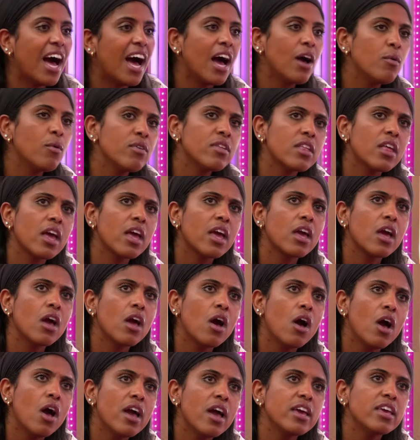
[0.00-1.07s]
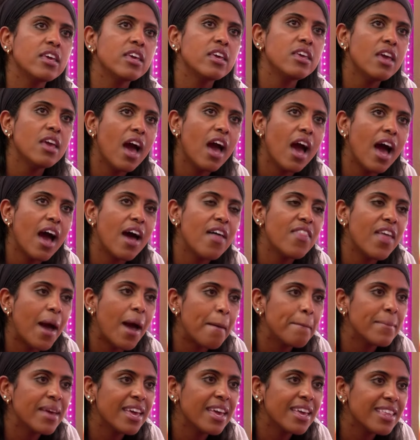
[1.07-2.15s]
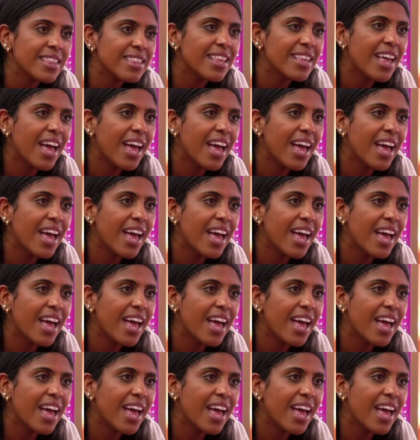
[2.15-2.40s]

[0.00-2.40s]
I was like, yeah, that makes